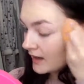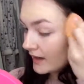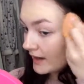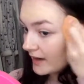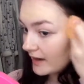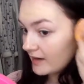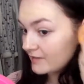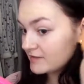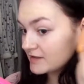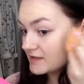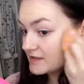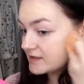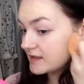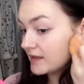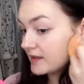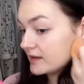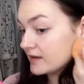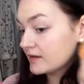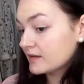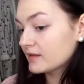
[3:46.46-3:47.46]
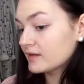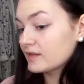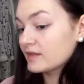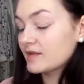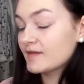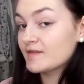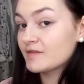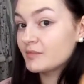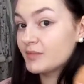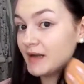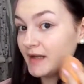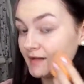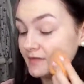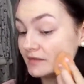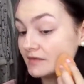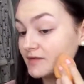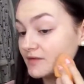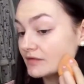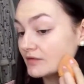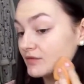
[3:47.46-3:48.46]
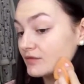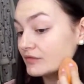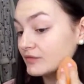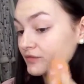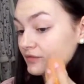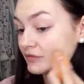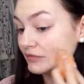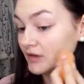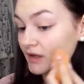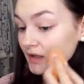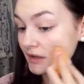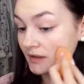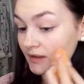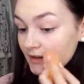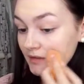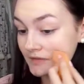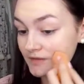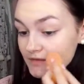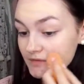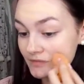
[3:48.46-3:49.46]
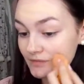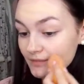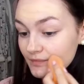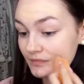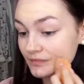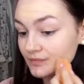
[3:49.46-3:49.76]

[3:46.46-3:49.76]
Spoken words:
I have to say, this blends really nice.